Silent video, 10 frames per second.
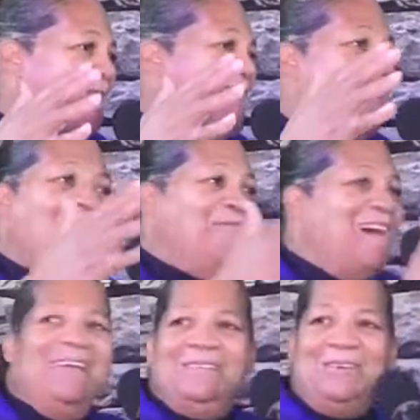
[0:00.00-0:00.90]
right,
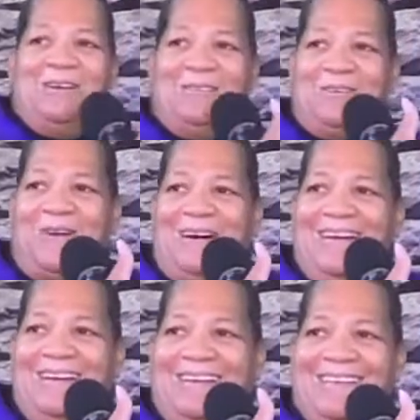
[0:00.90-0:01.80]
right to your door.
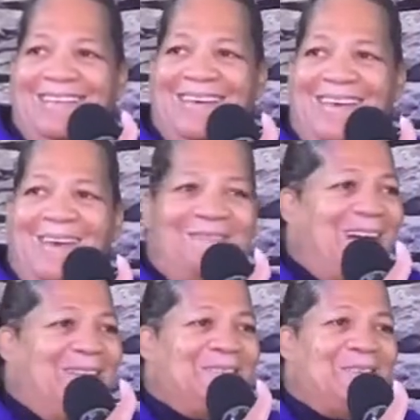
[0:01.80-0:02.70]

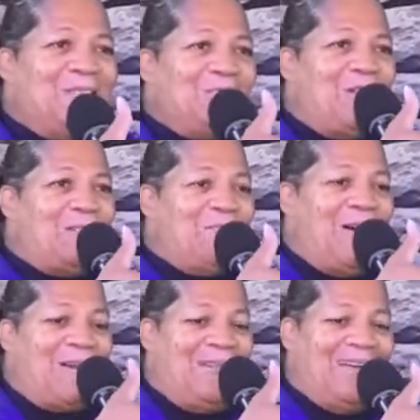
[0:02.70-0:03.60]
right to the door of the
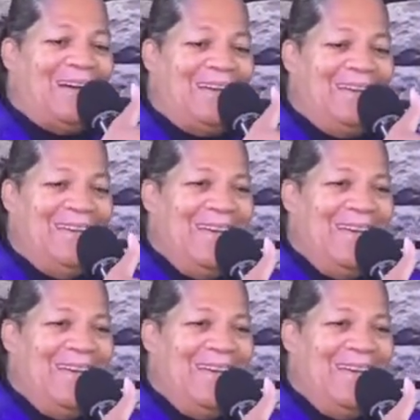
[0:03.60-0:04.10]
parking lot.